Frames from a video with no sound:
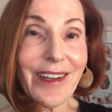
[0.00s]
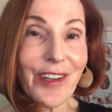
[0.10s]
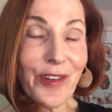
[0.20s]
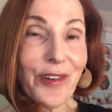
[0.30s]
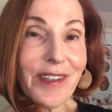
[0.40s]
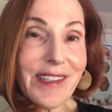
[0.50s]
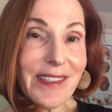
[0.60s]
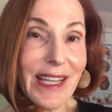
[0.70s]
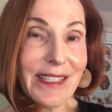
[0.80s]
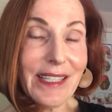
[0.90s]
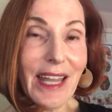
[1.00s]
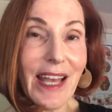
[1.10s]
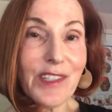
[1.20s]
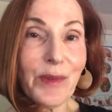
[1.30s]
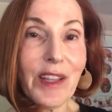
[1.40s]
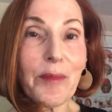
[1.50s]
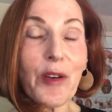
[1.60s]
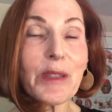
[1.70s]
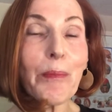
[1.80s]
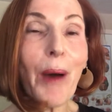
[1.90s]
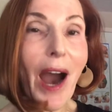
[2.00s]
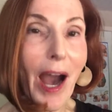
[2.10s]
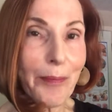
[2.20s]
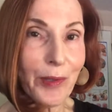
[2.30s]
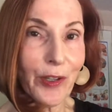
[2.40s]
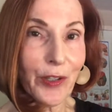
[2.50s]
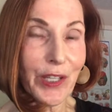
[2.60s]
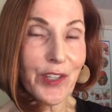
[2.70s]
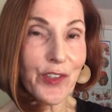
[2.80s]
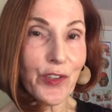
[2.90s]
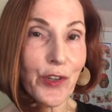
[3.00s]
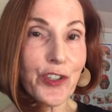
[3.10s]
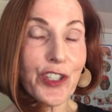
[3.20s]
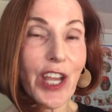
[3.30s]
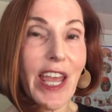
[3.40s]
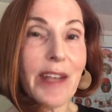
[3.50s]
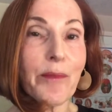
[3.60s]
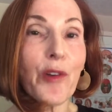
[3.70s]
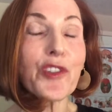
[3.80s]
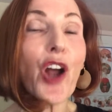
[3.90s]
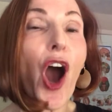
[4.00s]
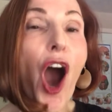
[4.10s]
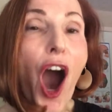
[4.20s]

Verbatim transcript: Google cites it as one of the most popularly searched and most